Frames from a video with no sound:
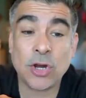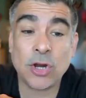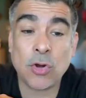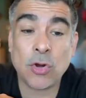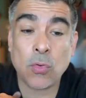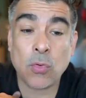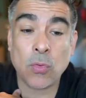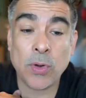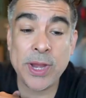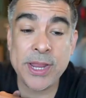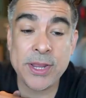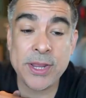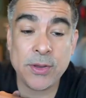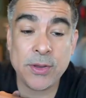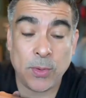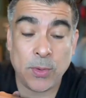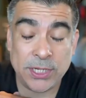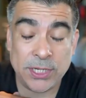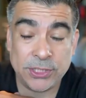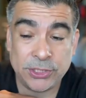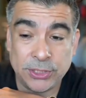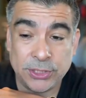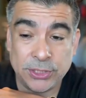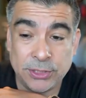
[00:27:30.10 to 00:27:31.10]
great
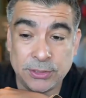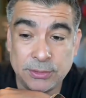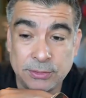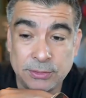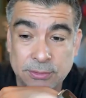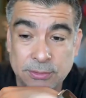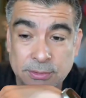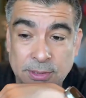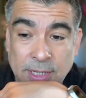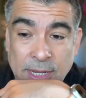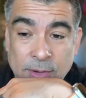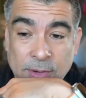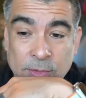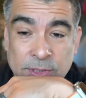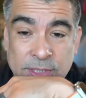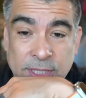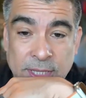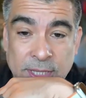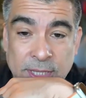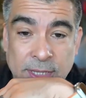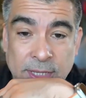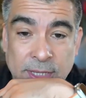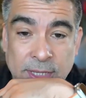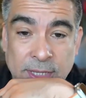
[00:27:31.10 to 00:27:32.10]
question. I was
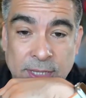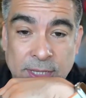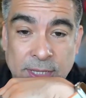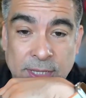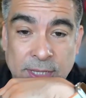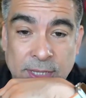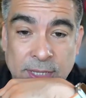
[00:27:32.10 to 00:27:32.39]
thinking the same